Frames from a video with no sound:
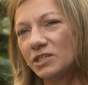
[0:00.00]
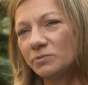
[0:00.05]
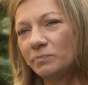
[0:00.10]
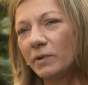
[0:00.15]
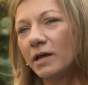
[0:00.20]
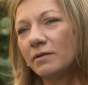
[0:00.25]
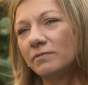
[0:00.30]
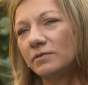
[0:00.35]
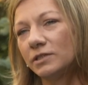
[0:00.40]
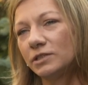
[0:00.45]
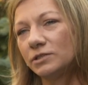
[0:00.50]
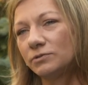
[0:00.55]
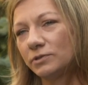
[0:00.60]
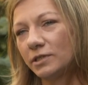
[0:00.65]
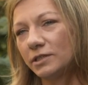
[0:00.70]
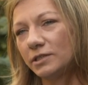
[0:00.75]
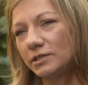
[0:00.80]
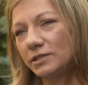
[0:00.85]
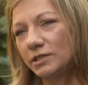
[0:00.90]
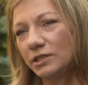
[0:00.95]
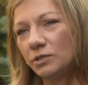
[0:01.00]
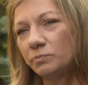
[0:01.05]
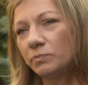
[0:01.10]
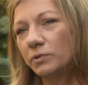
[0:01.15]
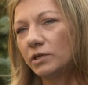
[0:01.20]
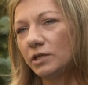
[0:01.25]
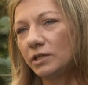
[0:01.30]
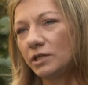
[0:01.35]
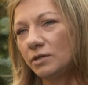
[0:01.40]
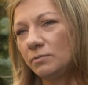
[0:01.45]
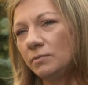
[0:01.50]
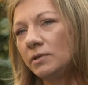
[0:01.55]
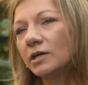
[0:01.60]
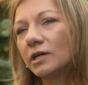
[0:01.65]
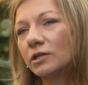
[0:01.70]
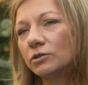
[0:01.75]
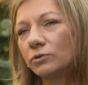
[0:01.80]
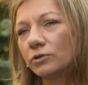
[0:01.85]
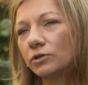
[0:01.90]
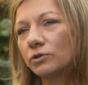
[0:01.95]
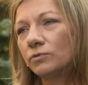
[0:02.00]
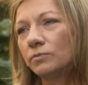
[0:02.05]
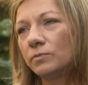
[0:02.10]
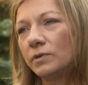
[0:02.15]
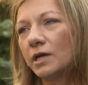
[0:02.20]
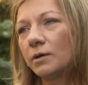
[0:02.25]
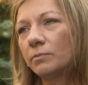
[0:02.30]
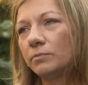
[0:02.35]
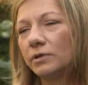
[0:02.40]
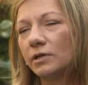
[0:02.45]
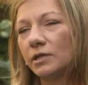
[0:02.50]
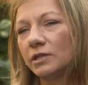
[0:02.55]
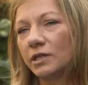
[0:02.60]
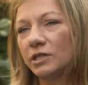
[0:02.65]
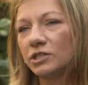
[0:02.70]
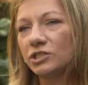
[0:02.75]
I got rid of my nightly hypo episodes.